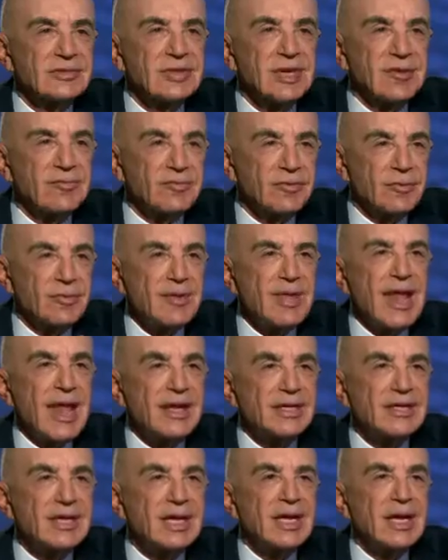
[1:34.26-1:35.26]
And from
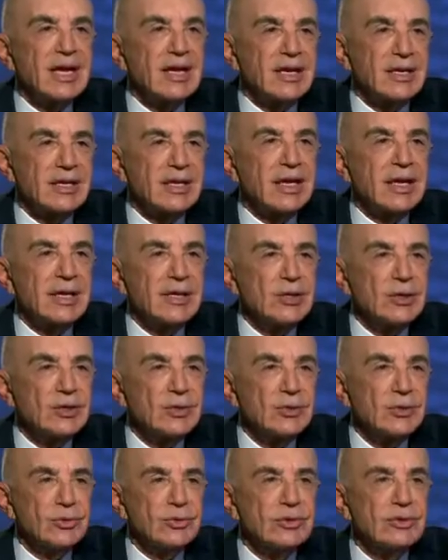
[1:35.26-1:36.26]
that day on, I
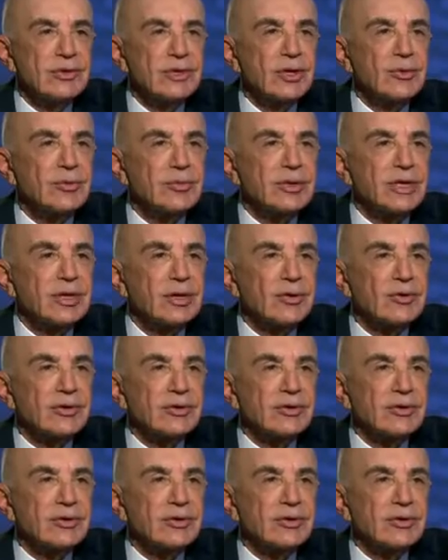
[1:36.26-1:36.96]
knew there would be no